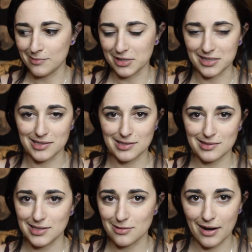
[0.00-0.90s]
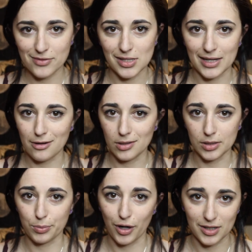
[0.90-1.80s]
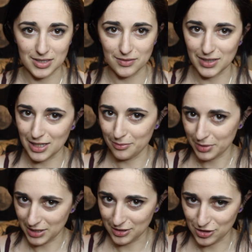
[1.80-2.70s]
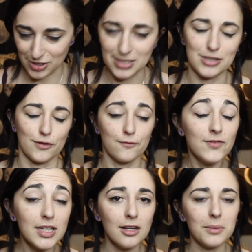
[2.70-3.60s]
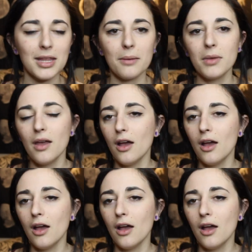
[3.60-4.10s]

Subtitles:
because you don't have to like all the products of a company just because you're affiliated with them.